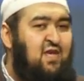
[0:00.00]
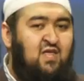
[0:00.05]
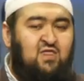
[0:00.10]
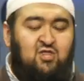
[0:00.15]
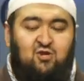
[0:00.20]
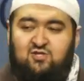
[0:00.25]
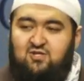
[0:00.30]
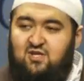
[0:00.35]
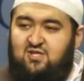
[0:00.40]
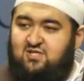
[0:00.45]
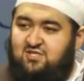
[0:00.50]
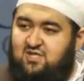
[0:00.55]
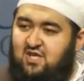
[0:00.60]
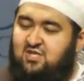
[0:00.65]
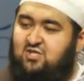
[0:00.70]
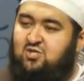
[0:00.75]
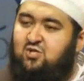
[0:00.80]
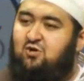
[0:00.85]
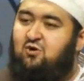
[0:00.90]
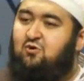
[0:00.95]
There's a
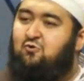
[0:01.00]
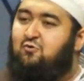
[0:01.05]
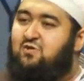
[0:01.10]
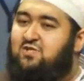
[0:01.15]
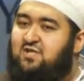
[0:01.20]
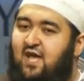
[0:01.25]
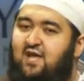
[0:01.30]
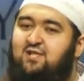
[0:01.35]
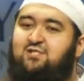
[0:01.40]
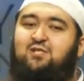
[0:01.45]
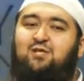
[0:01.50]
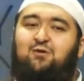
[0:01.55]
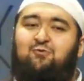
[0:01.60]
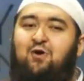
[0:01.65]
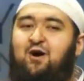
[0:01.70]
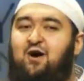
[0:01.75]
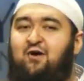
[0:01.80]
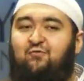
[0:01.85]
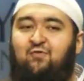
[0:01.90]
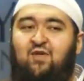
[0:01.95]
sister who ticks you
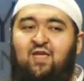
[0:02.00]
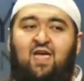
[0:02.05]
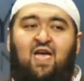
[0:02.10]
off.